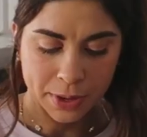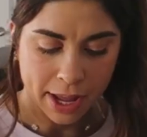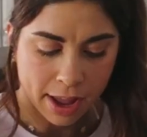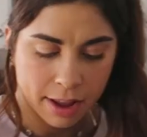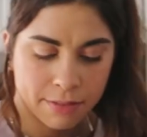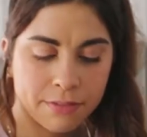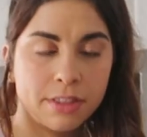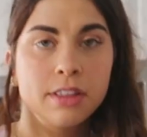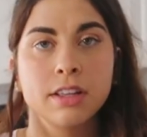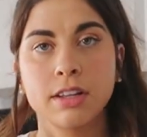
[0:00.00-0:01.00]
I
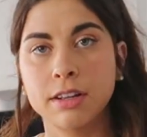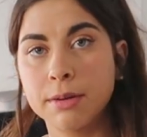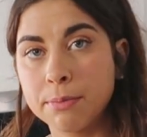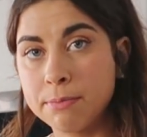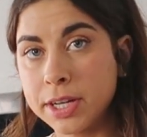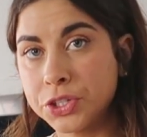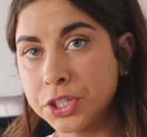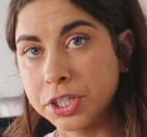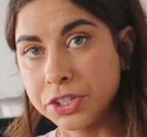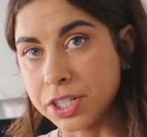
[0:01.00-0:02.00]
have the
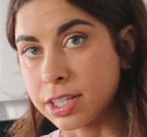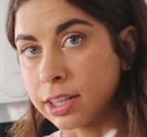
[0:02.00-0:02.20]
mixture just